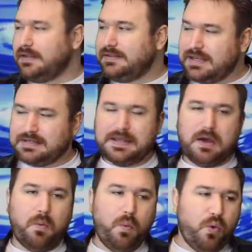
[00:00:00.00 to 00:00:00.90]
This
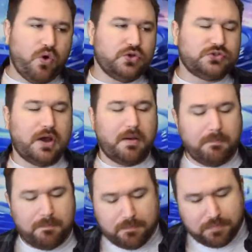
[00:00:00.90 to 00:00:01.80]
was
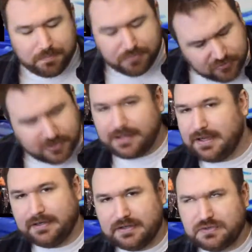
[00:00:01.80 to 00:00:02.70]

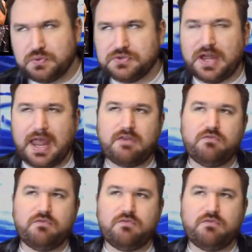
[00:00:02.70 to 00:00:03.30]
brilliant. This was a